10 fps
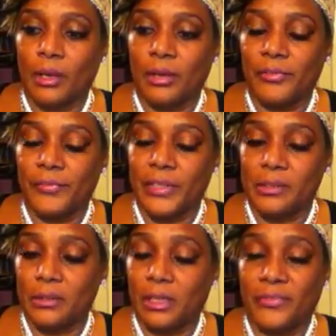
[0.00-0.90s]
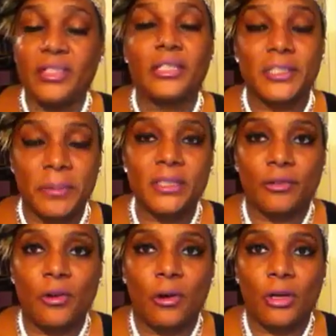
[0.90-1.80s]
if it's an
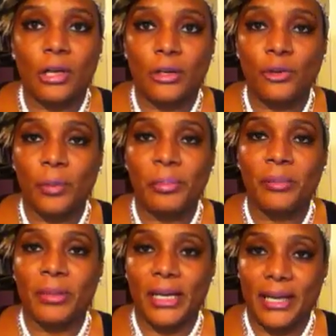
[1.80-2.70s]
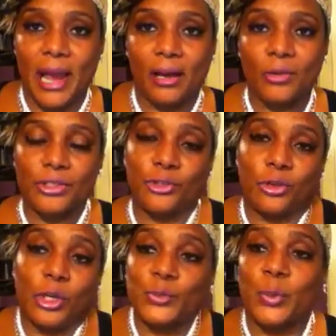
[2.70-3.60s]
expensive car, you can put money down on it so your
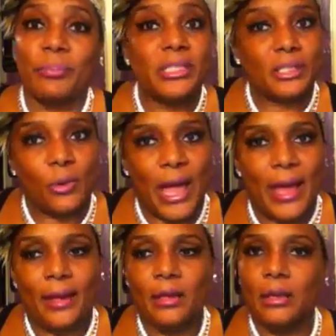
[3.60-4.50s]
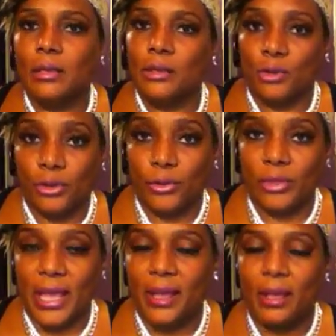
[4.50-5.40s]
notes won't be so high. You can do
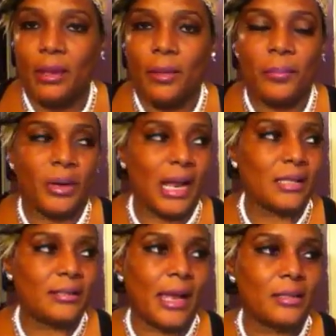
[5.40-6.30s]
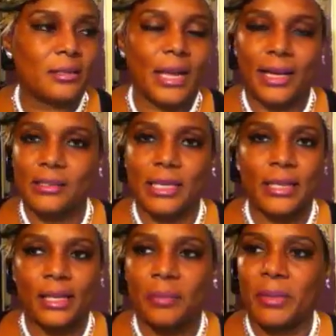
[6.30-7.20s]
that. But I decided to, like I say,
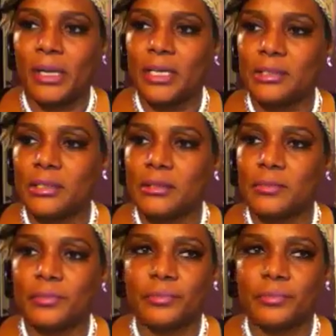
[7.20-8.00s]
take that money and just